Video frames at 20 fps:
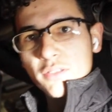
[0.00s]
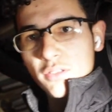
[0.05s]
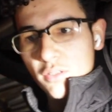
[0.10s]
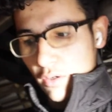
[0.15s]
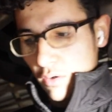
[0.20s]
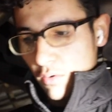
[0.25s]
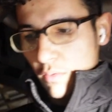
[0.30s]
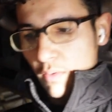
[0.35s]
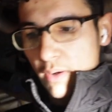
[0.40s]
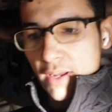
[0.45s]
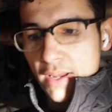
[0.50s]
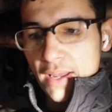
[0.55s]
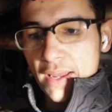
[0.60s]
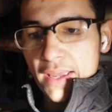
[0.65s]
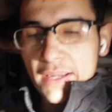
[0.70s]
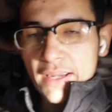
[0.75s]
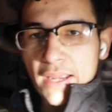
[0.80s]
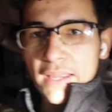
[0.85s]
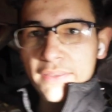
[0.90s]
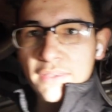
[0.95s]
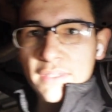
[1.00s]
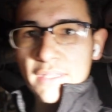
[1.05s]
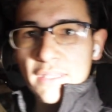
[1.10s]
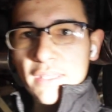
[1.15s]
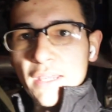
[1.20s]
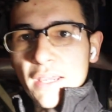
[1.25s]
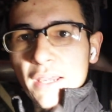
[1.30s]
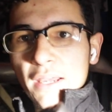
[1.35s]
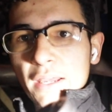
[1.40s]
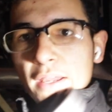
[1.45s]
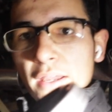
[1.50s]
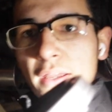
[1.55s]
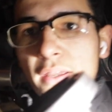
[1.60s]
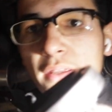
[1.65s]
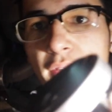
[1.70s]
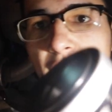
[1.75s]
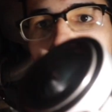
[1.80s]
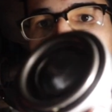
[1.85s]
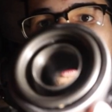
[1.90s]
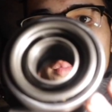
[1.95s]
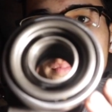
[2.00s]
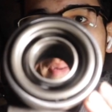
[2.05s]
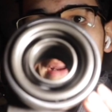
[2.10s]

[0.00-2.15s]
so I got the uh, new